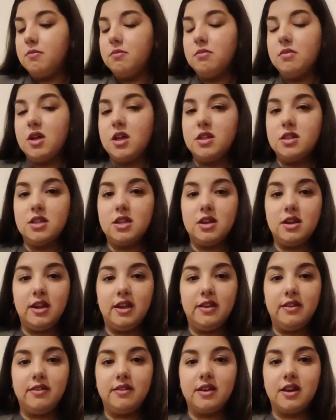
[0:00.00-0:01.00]
And then
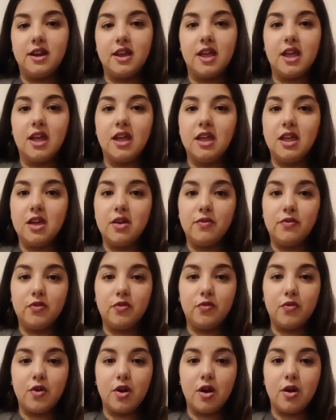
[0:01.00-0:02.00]
he's going to get gifts
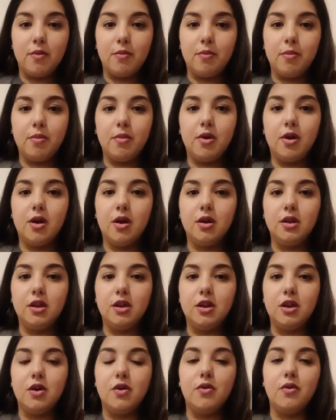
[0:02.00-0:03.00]
from, you
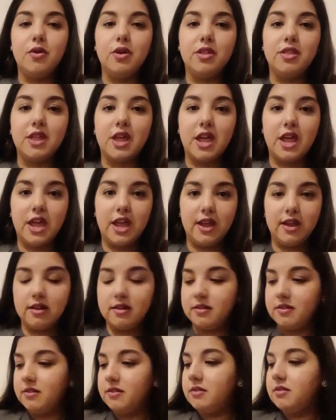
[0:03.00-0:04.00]
know, his
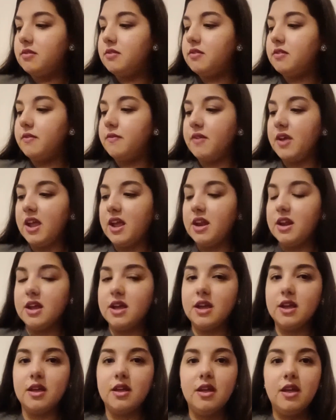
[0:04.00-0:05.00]
Aunt
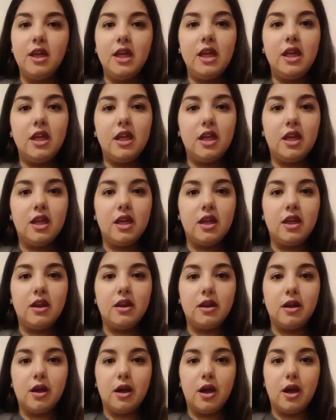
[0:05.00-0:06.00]
Savannah
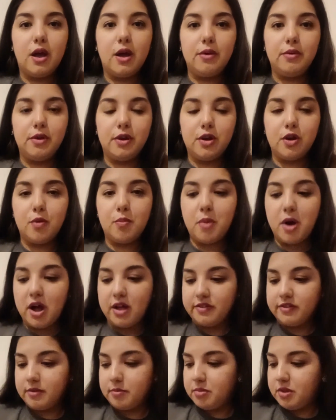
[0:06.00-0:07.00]
and, you know,
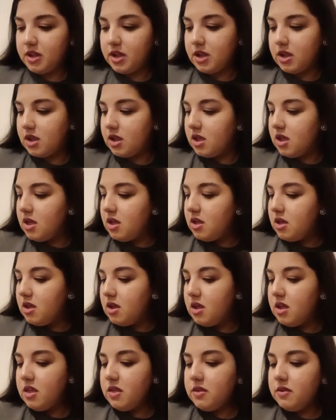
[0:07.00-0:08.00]
possibly
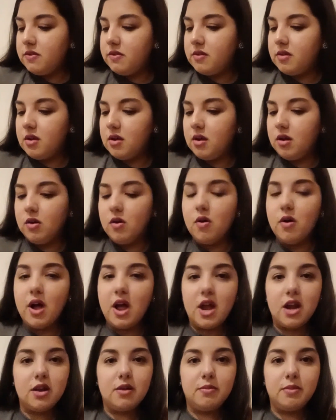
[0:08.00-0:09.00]
his Uncle
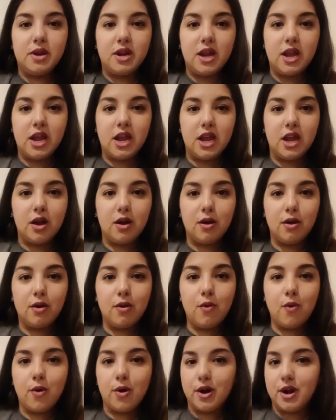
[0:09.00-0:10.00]
Adam and Aunt
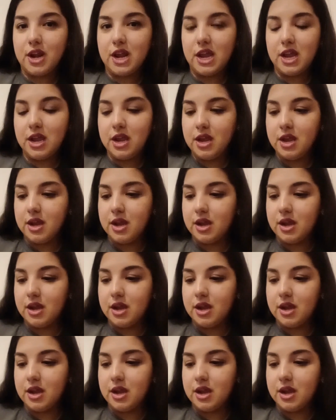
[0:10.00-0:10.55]
Courtney.